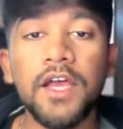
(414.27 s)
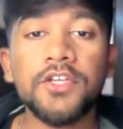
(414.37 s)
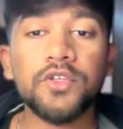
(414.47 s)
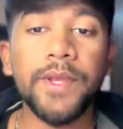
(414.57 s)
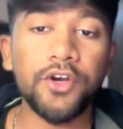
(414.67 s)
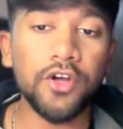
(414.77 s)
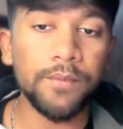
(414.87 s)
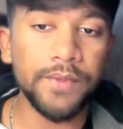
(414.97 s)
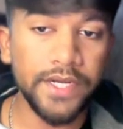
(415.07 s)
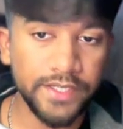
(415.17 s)
So
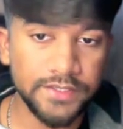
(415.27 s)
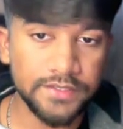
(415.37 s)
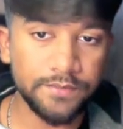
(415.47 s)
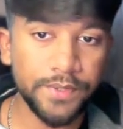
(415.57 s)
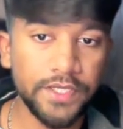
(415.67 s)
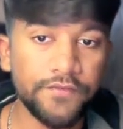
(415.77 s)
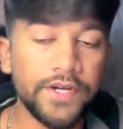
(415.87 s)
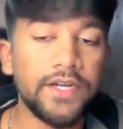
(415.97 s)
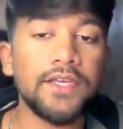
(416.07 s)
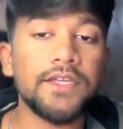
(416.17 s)
make.com, it is beginner
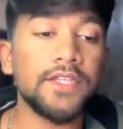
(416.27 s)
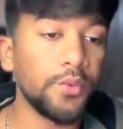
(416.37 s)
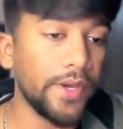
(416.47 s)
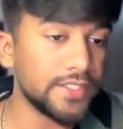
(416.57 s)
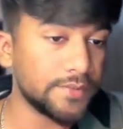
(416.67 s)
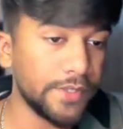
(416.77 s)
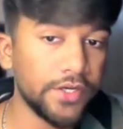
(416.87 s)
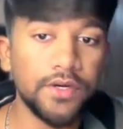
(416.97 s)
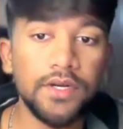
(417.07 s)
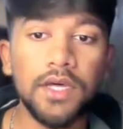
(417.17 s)
friendly. The UI is pretty
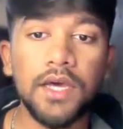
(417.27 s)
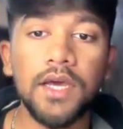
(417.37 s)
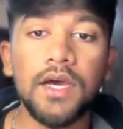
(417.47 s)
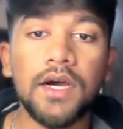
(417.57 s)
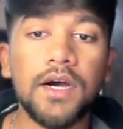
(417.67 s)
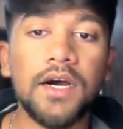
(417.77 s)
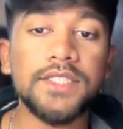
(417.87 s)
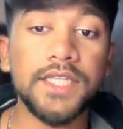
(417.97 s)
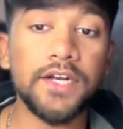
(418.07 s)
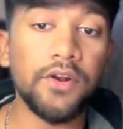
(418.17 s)
good.
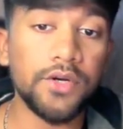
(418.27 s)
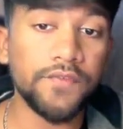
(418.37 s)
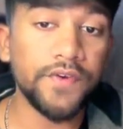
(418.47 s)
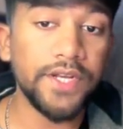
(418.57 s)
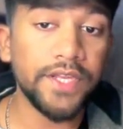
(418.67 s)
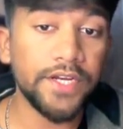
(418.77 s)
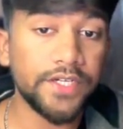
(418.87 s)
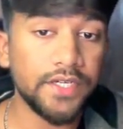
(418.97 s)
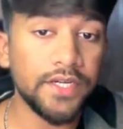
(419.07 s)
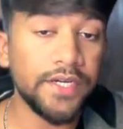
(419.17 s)
There are a lot of
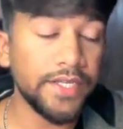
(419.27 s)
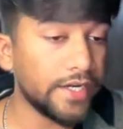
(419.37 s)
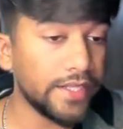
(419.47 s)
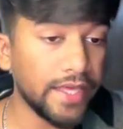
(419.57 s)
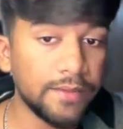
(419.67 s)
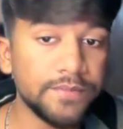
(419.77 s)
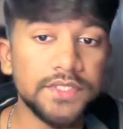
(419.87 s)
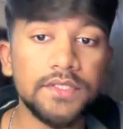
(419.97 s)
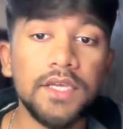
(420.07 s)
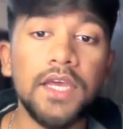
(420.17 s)
integrating
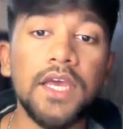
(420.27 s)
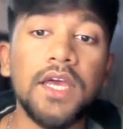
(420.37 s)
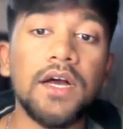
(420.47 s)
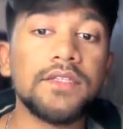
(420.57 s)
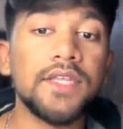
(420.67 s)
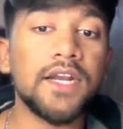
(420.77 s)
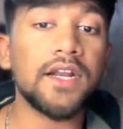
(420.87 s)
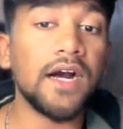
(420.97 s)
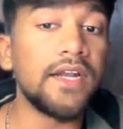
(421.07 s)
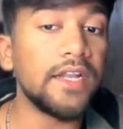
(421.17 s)
apps. There are
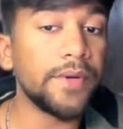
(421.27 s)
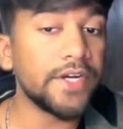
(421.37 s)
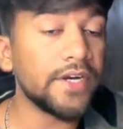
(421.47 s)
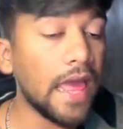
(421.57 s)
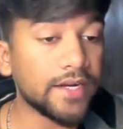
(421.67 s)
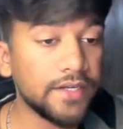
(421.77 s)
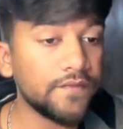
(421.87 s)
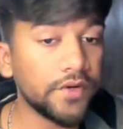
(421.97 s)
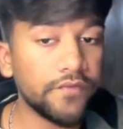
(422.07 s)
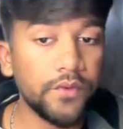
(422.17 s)
unlimited active
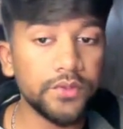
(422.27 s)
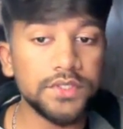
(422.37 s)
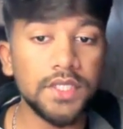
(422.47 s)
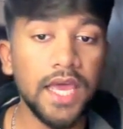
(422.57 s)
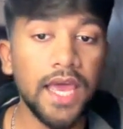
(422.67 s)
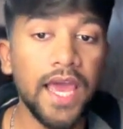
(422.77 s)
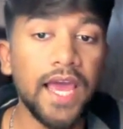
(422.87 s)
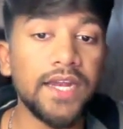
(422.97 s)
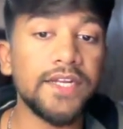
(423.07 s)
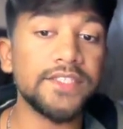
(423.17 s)
workflows,
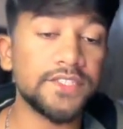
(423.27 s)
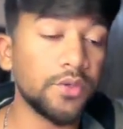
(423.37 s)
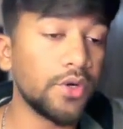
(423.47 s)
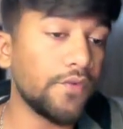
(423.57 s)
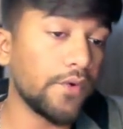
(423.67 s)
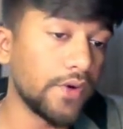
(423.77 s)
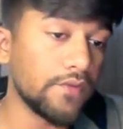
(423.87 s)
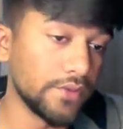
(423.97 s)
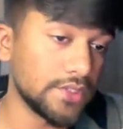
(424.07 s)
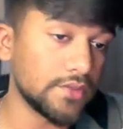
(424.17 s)
and it's good for
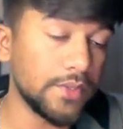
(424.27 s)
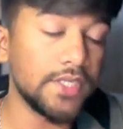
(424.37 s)
workflows as well.